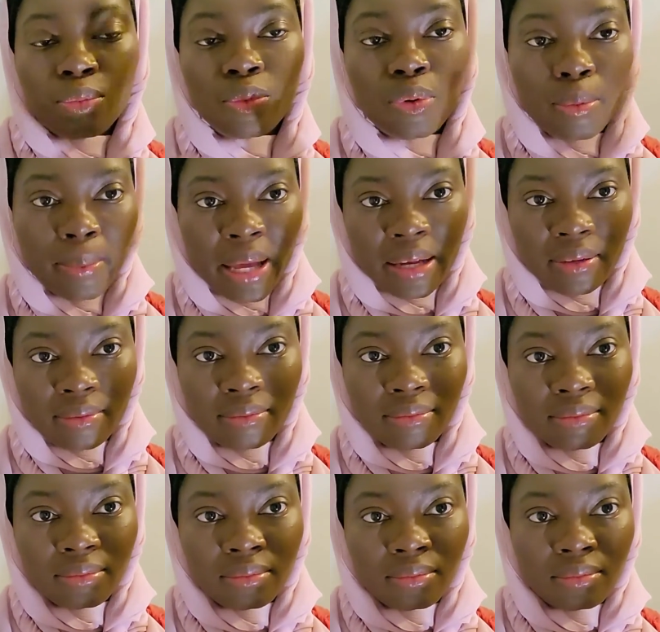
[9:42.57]
woman
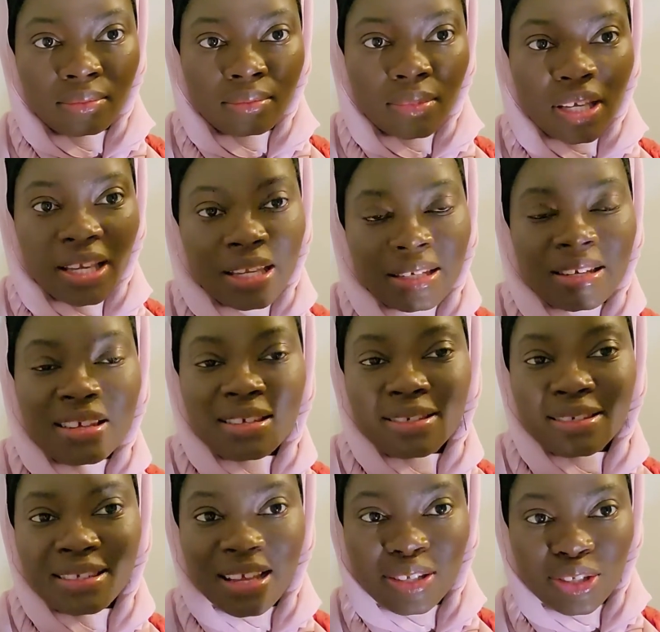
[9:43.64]
in
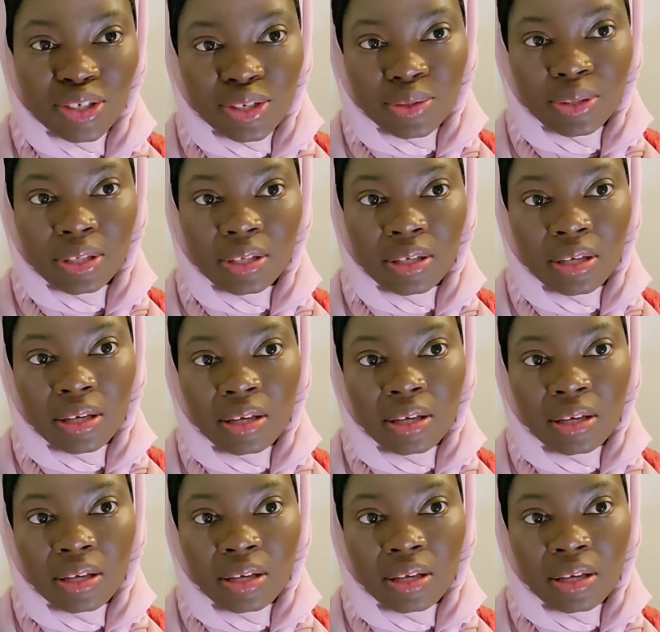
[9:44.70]
this century,